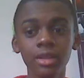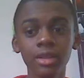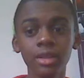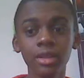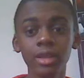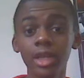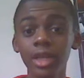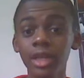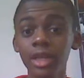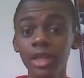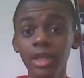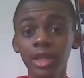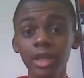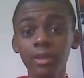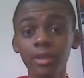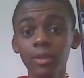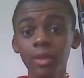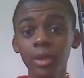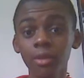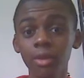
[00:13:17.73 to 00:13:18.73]
Hey kid,
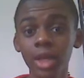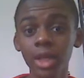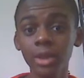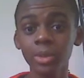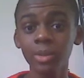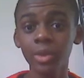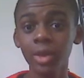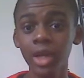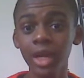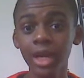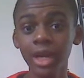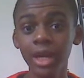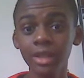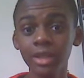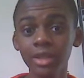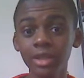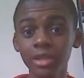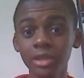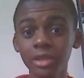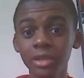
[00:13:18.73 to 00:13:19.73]
wanna watch more
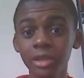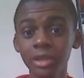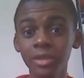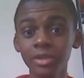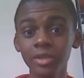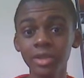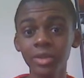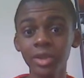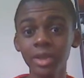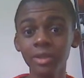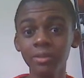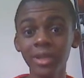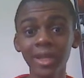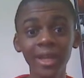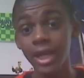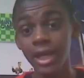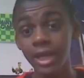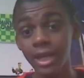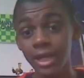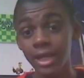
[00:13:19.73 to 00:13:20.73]
Alex Jones with me?
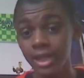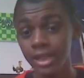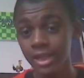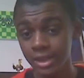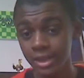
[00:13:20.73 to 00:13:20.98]
Wait.